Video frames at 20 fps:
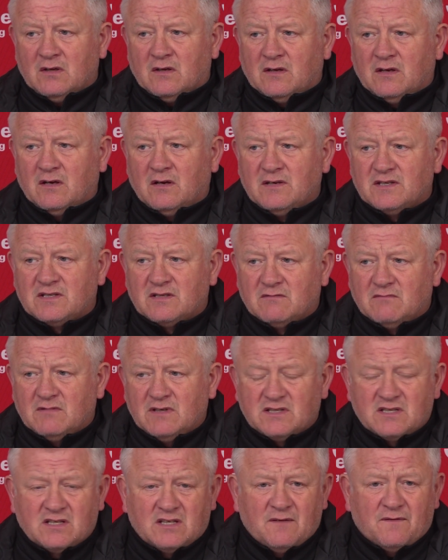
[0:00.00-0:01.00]
you know, it's
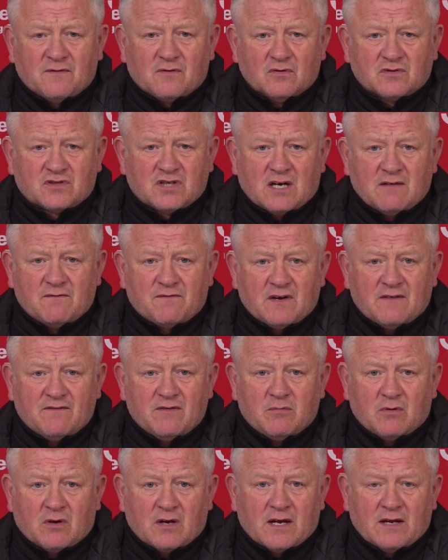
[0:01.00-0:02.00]
a difficult time for
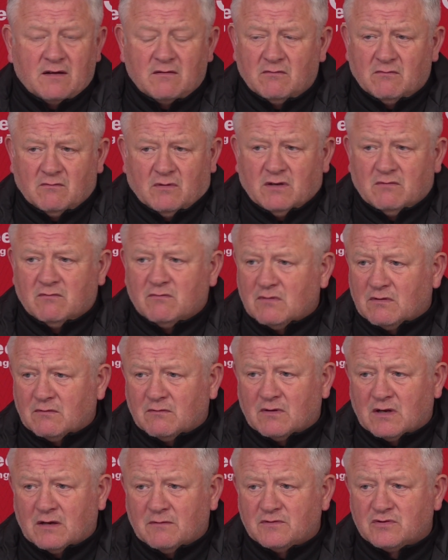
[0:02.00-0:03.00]
everybody. We
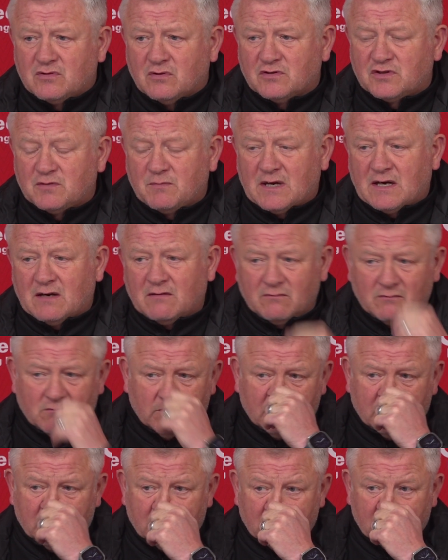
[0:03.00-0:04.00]
talked about
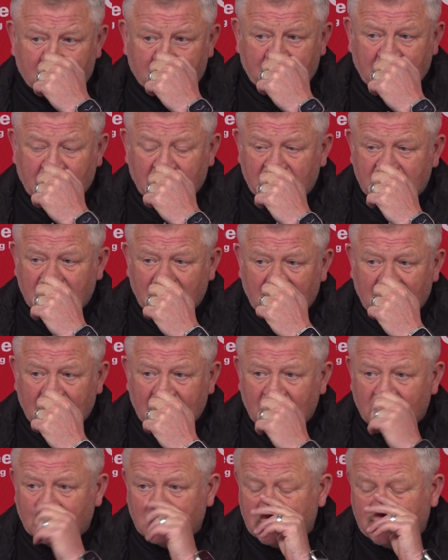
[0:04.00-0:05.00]

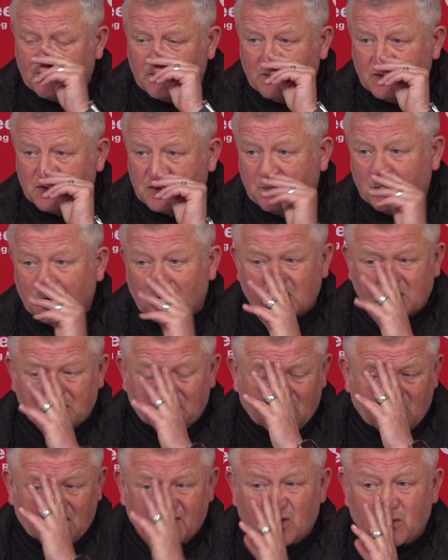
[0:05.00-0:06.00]
personally and from the supporters'
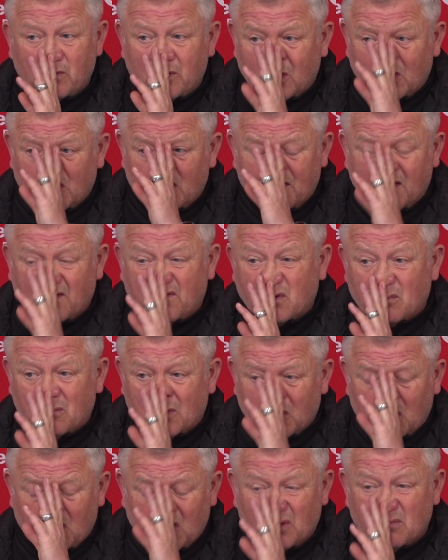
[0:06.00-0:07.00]
point of view, we all love the
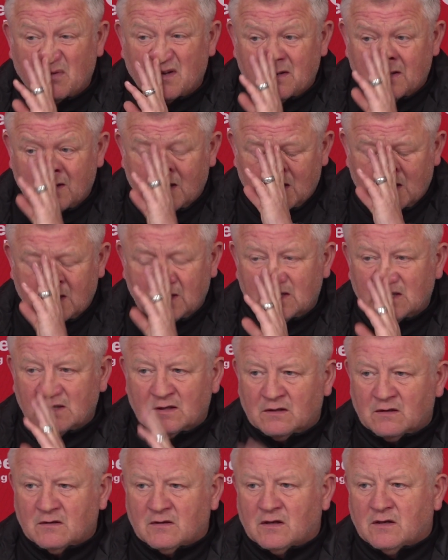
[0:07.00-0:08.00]
football club and
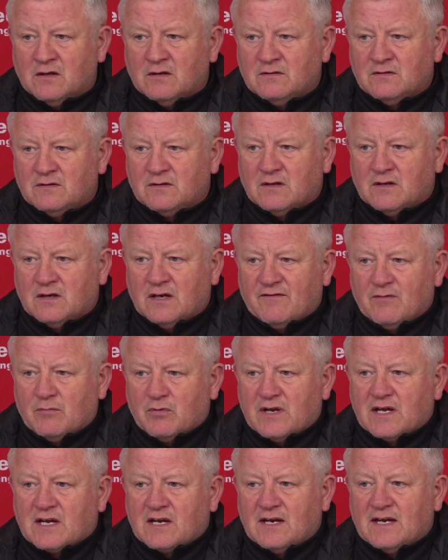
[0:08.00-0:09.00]

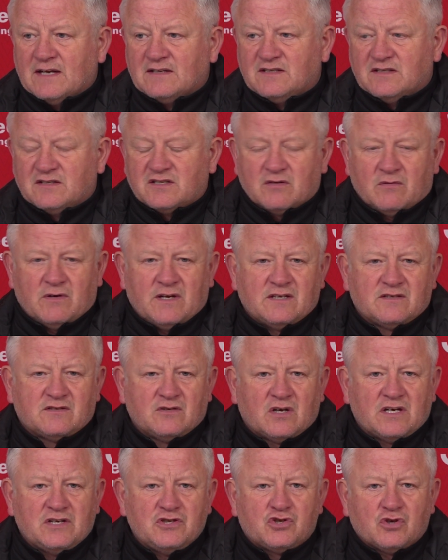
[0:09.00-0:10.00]
everybody connected to it is
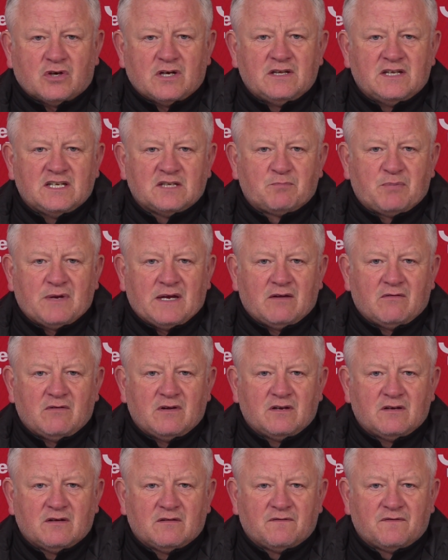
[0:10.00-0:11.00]
not enjoying this
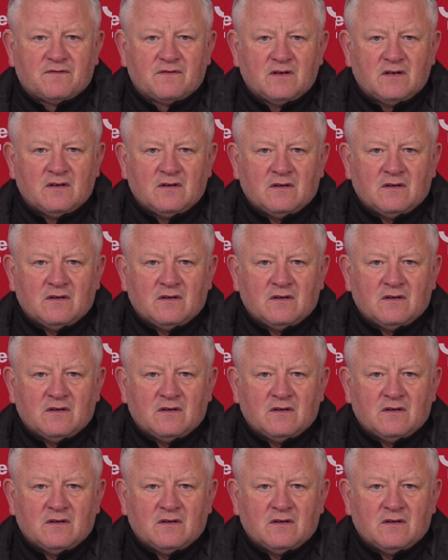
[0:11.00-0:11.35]
period of